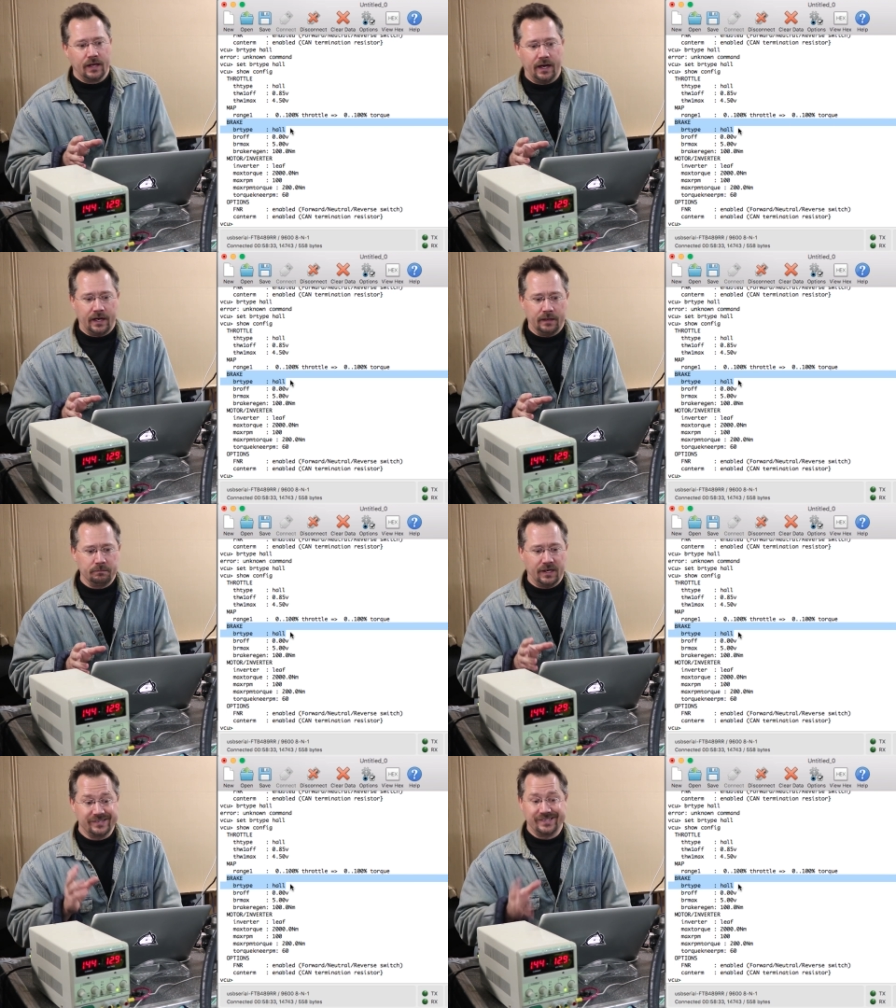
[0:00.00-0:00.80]

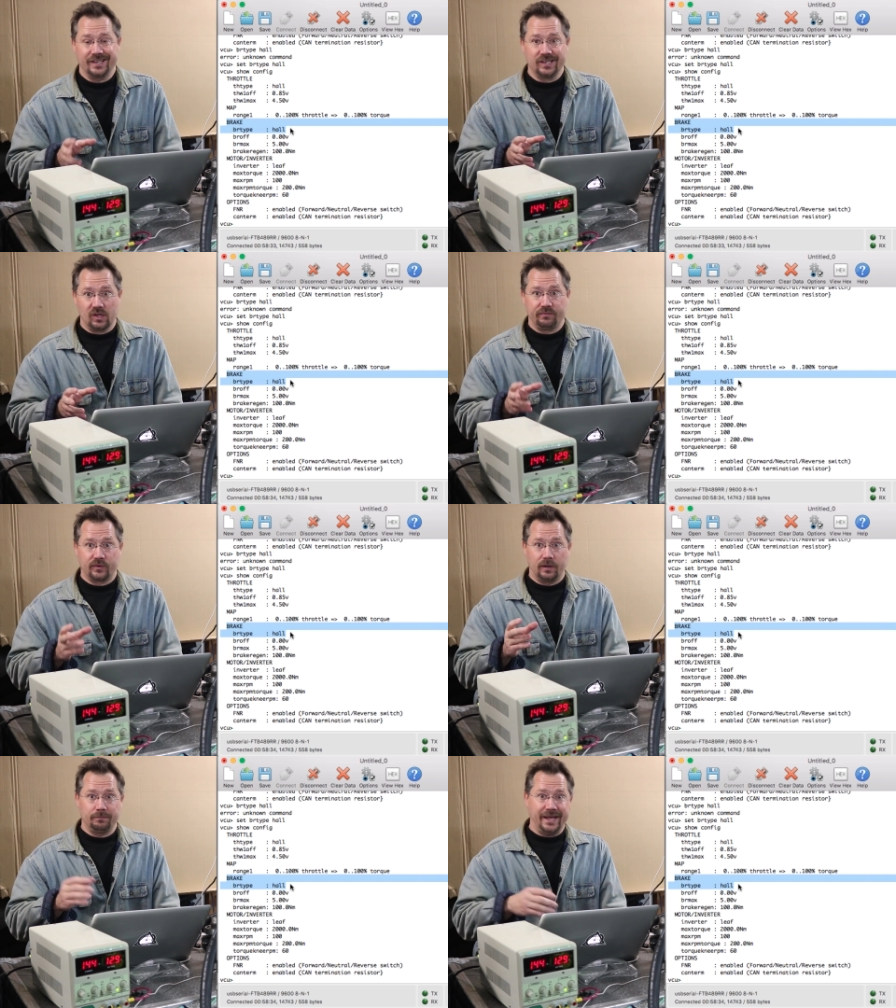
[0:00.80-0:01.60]
a signal
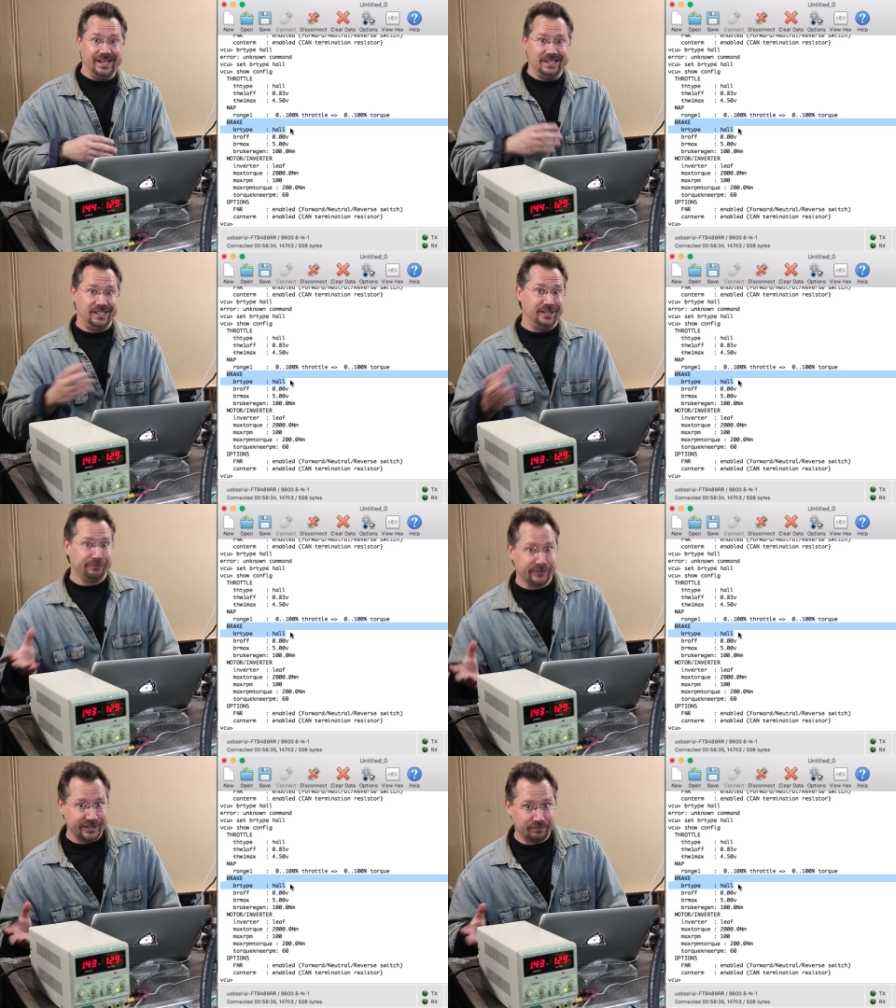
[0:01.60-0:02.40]
from a
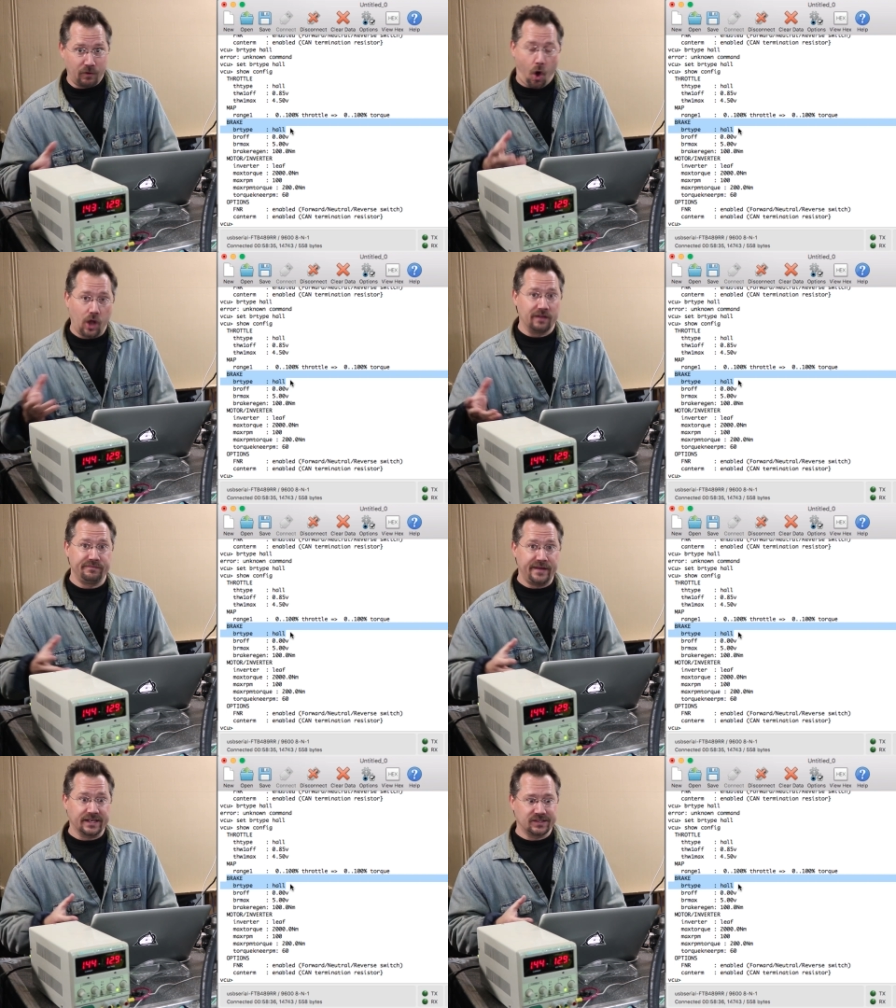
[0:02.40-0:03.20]
different Hall
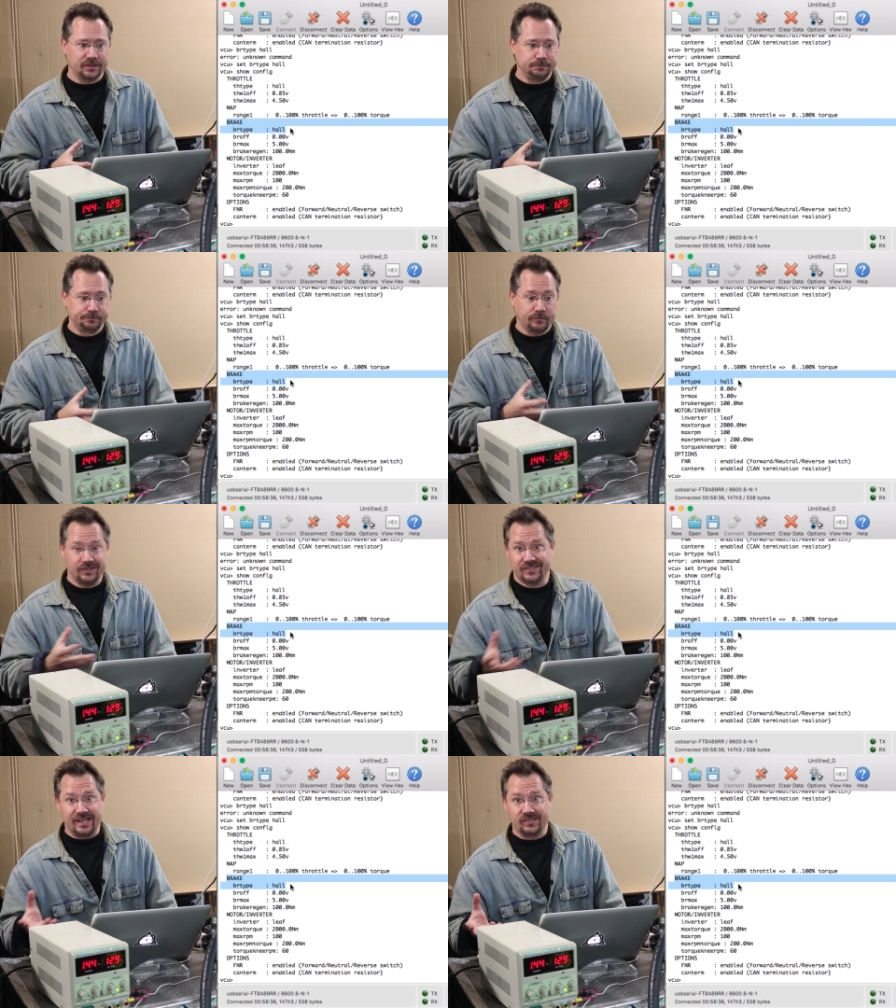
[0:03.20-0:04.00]
Effect
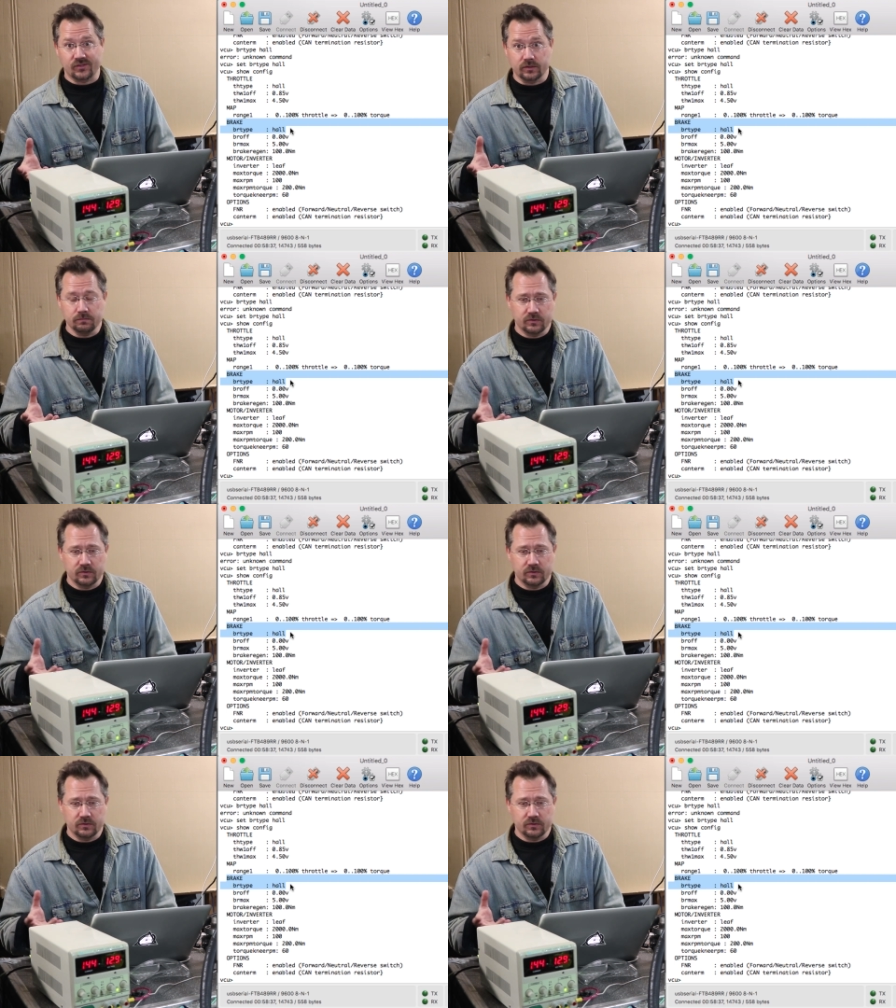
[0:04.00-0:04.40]
sensor.